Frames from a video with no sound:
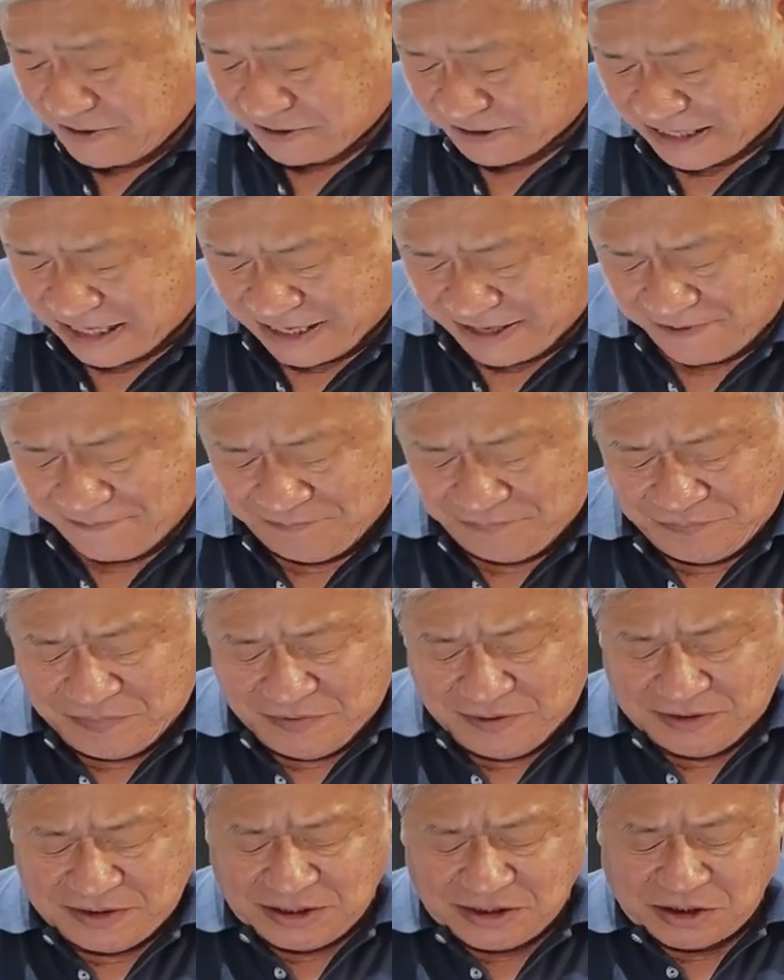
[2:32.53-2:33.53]
Okay,
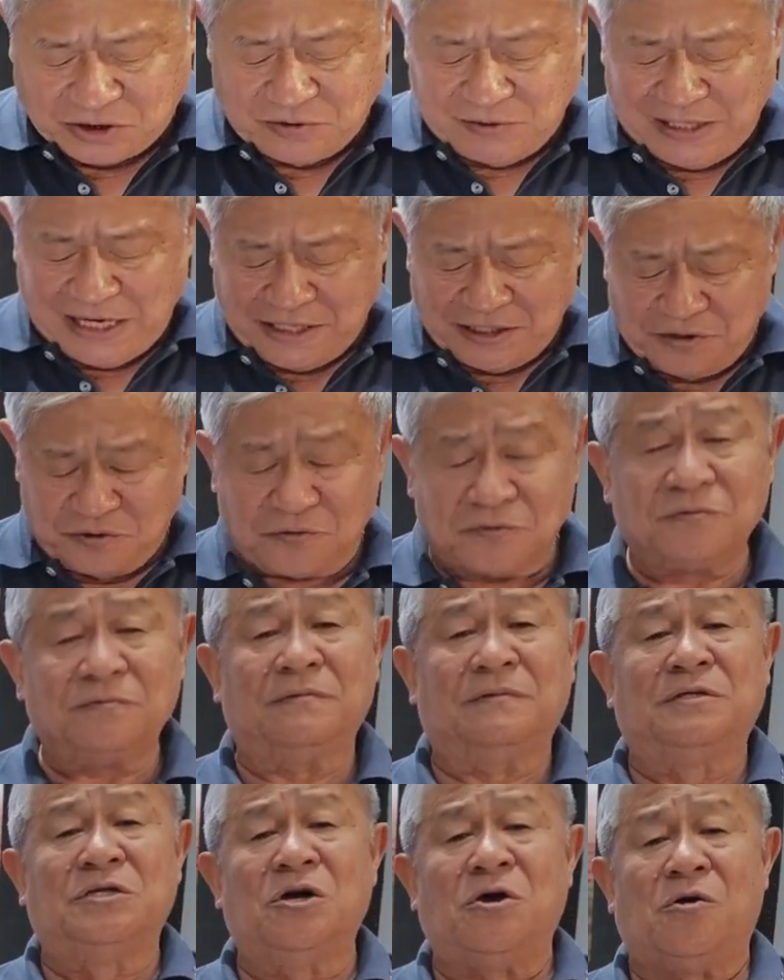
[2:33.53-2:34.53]
just to let you
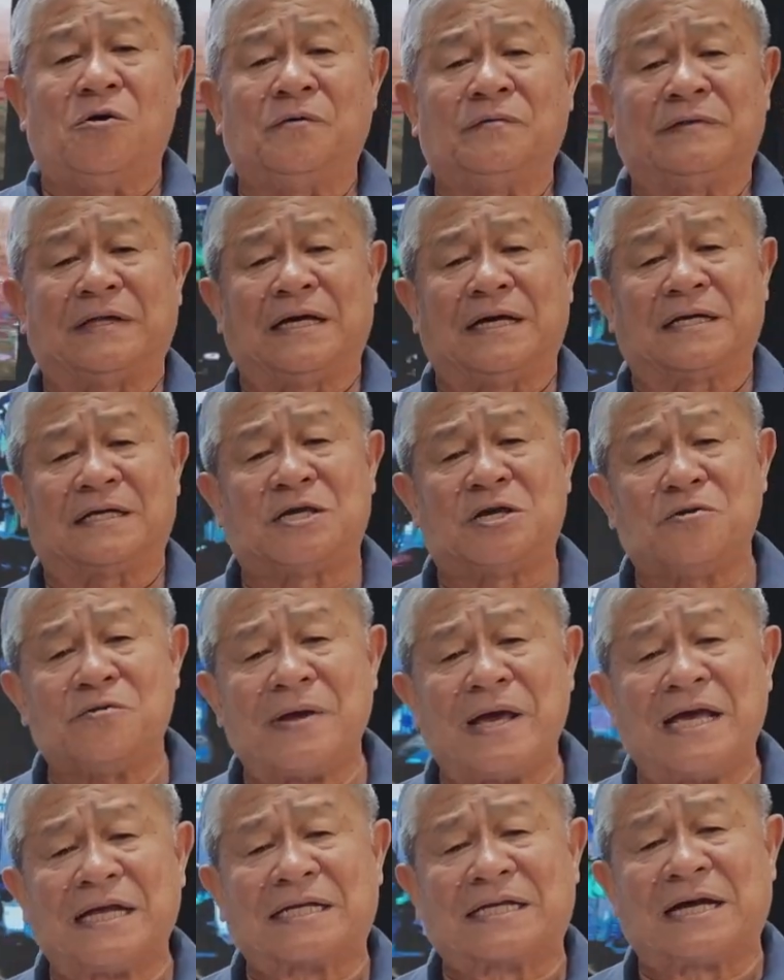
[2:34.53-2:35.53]
know, the
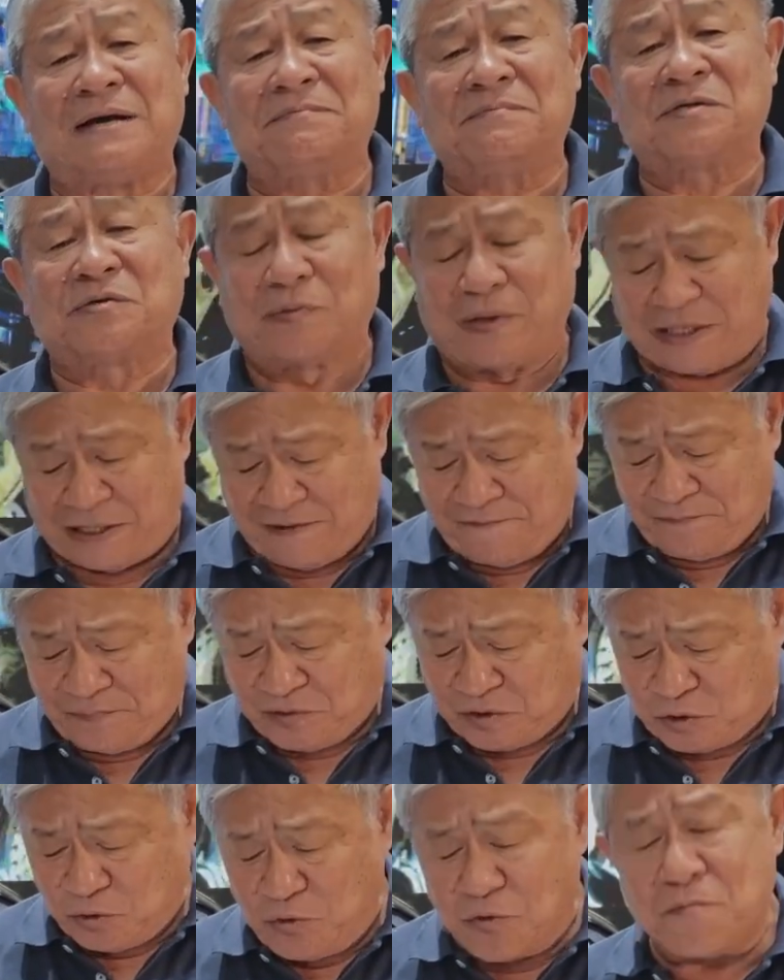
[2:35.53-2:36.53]
Q8 comes with
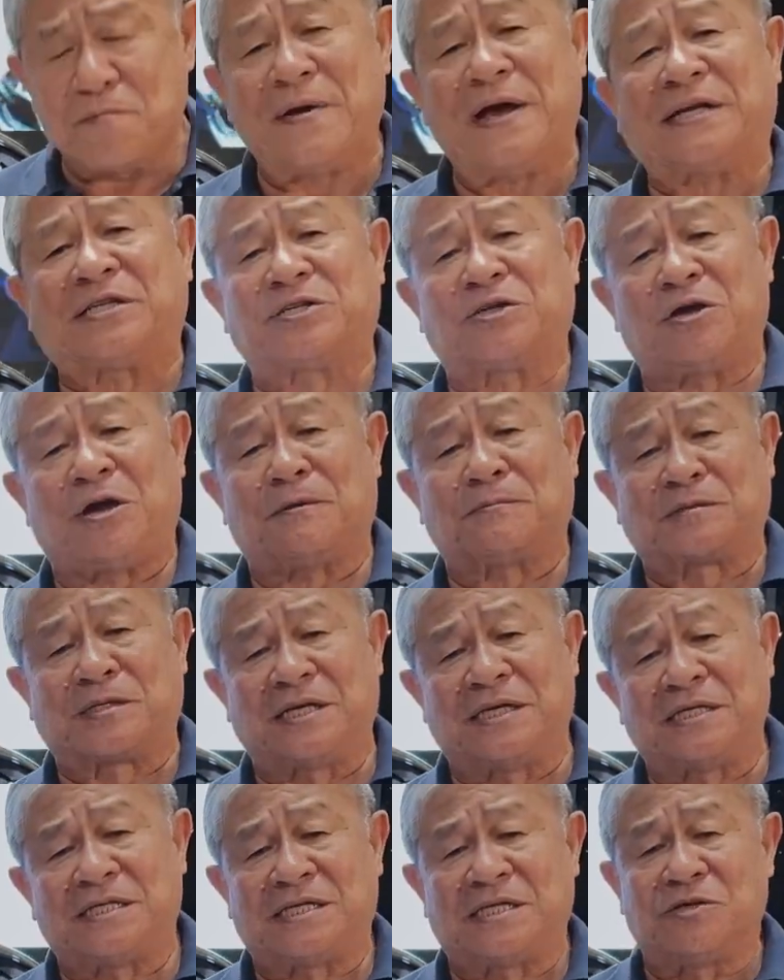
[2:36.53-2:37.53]
two battery
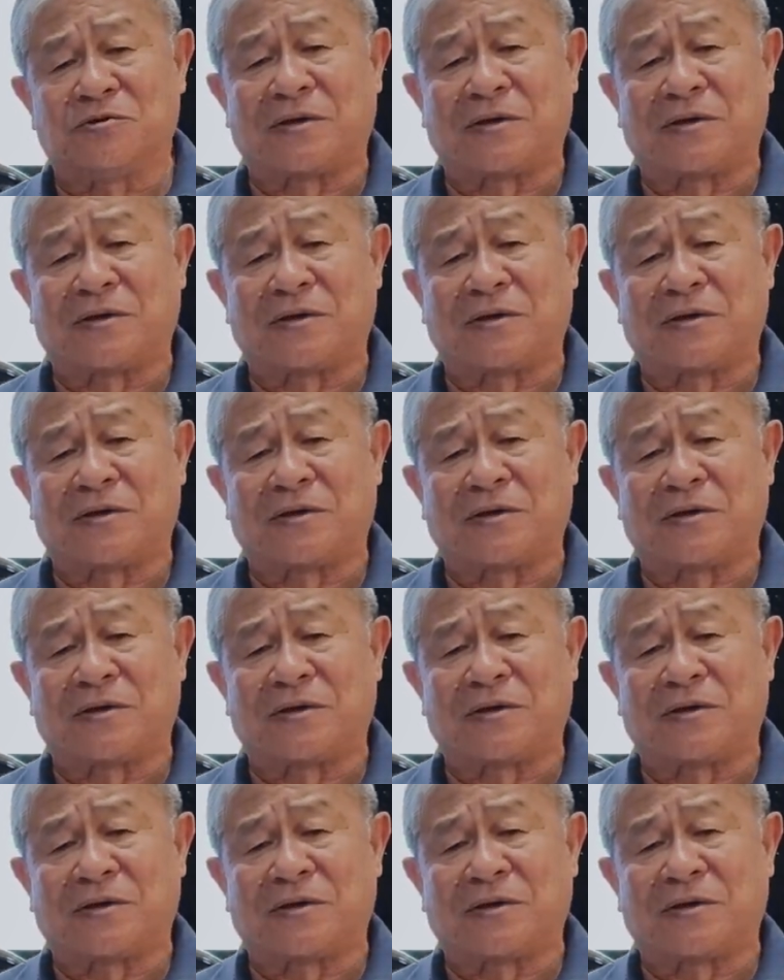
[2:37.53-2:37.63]
options.